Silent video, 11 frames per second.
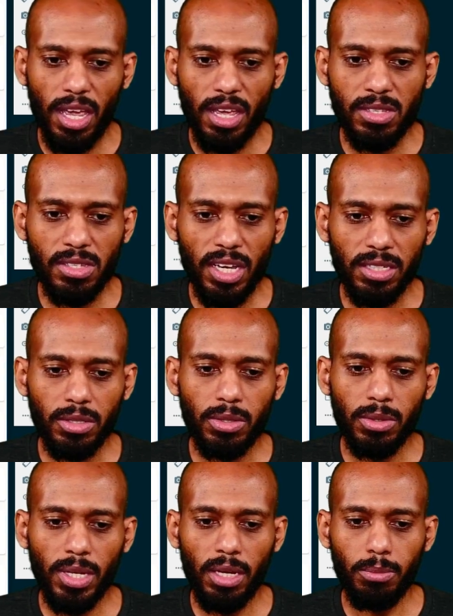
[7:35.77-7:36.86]
Inside it, you
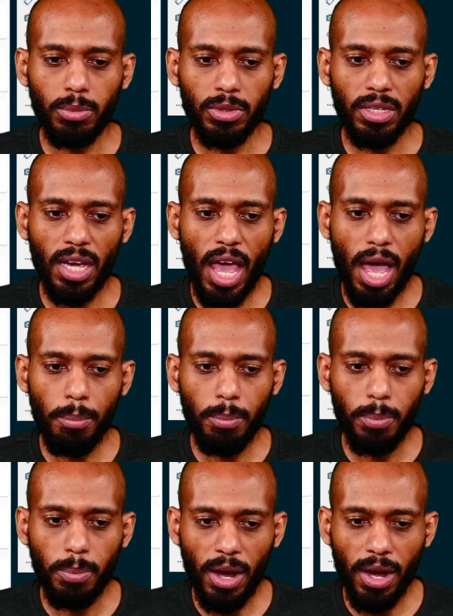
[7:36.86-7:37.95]
can put the app
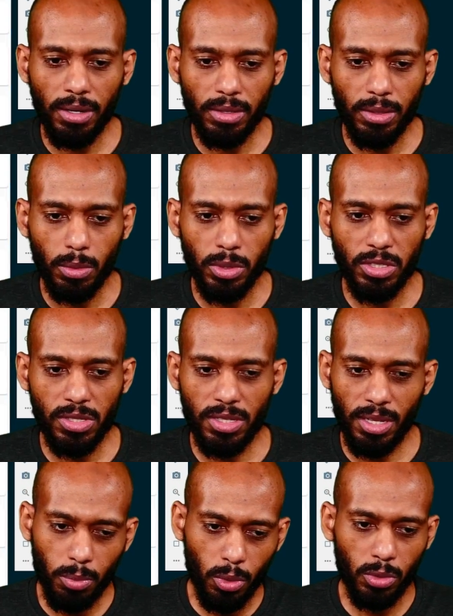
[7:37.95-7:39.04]
bar, which is the
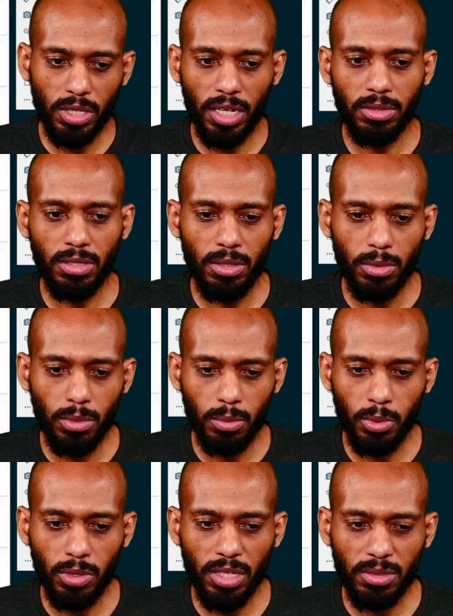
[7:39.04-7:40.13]
blue title. We
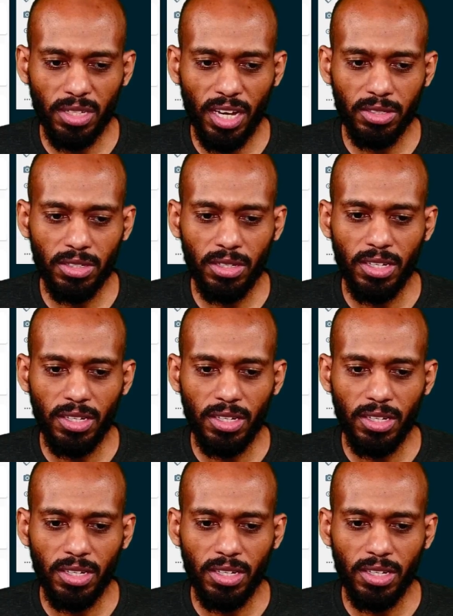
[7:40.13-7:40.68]
put the title.